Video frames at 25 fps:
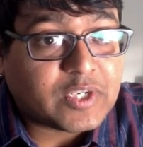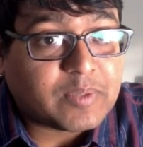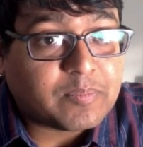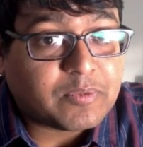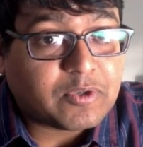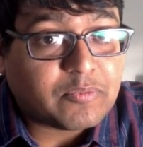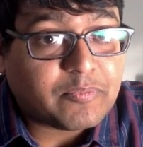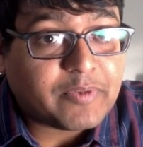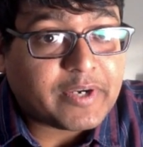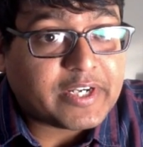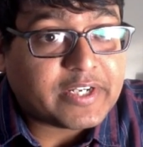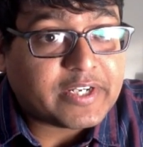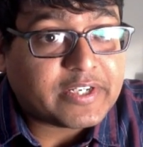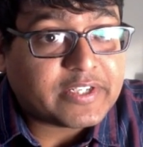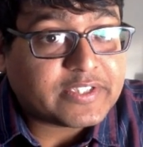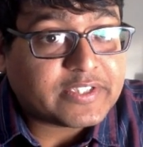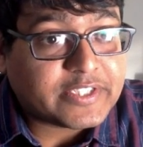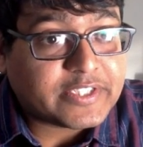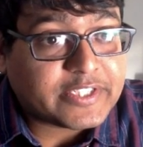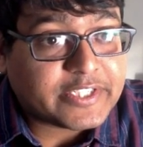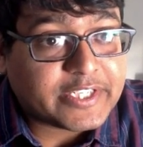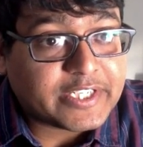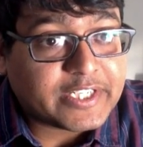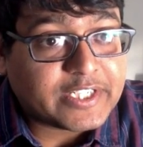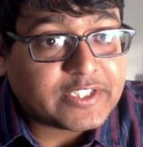will implement
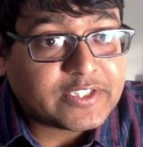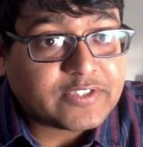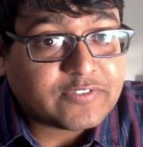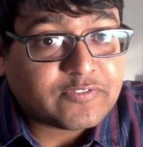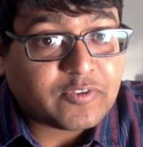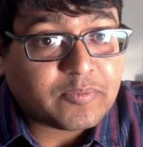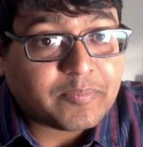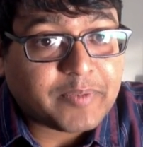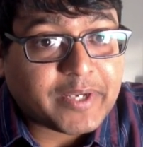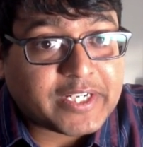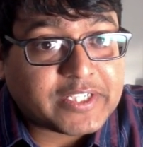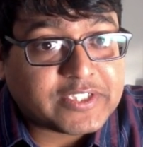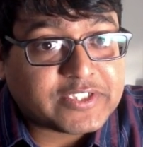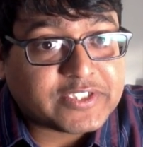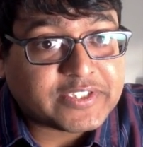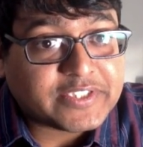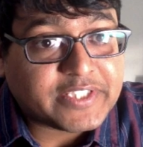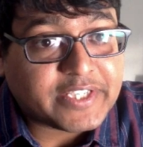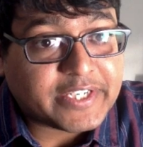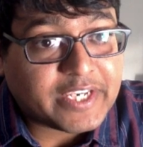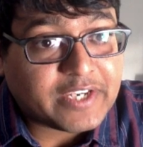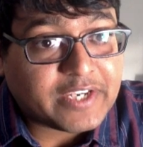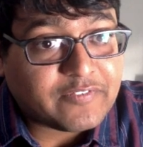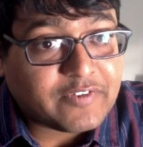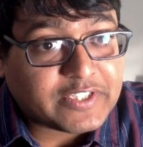the Kilt for managing
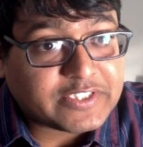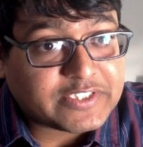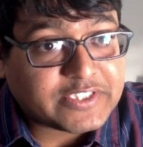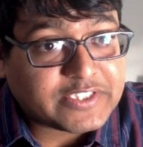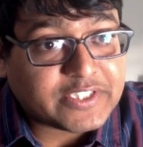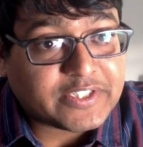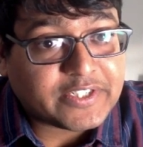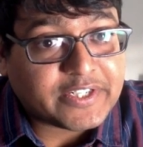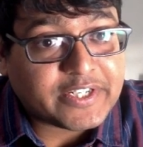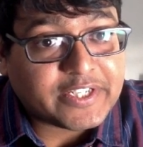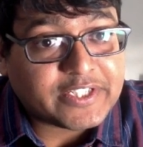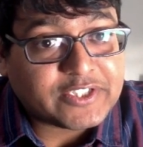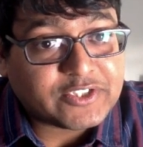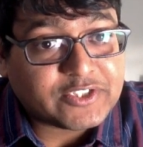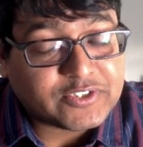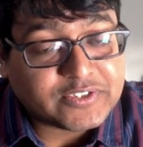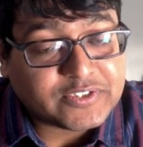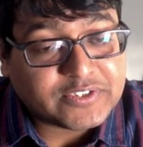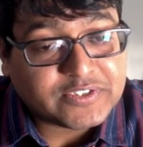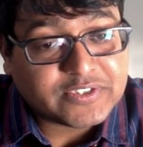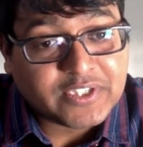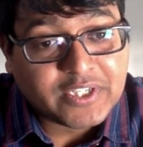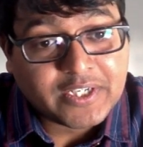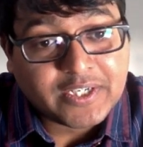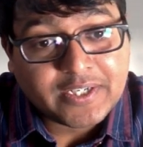their K Y C
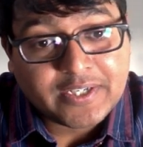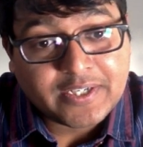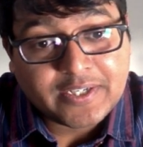credentials.